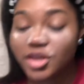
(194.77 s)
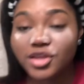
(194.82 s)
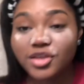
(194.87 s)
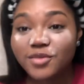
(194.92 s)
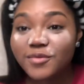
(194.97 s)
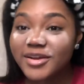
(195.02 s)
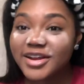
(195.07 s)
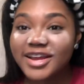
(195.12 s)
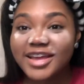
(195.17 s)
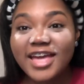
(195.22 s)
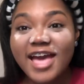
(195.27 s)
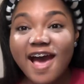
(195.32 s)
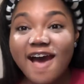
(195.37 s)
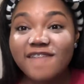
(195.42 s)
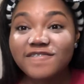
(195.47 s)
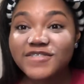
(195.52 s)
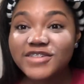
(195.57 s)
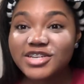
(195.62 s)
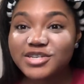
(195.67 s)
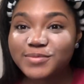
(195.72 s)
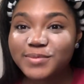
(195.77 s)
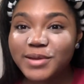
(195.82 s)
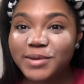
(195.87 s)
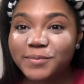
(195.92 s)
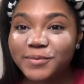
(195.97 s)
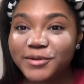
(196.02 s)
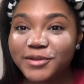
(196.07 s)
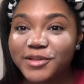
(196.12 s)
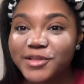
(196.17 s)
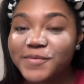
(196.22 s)
You want to catfish
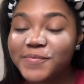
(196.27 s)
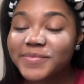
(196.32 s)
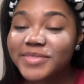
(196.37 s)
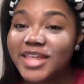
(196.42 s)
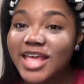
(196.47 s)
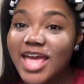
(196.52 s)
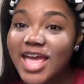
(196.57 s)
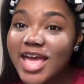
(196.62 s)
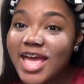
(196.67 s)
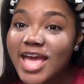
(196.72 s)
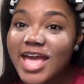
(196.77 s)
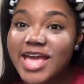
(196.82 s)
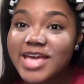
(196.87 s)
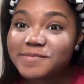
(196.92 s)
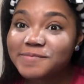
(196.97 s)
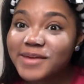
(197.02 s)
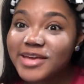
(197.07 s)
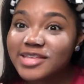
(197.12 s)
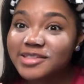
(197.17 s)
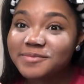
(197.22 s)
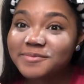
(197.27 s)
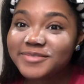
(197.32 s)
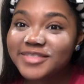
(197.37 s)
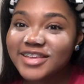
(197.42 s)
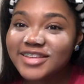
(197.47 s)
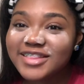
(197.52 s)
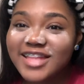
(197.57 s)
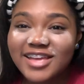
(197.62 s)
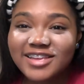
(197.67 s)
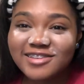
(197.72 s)
people and make them
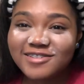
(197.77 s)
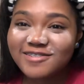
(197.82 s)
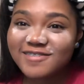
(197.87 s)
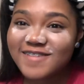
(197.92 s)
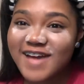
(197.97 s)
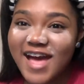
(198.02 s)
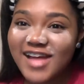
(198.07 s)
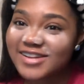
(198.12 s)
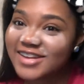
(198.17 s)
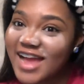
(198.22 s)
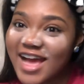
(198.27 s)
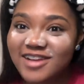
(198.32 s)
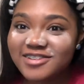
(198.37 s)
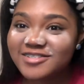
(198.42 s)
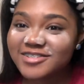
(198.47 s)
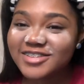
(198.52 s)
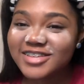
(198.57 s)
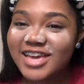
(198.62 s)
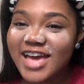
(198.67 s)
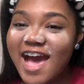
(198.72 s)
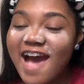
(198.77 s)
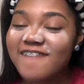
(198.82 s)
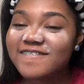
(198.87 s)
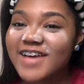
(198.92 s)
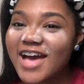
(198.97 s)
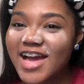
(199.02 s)
think that you naturally have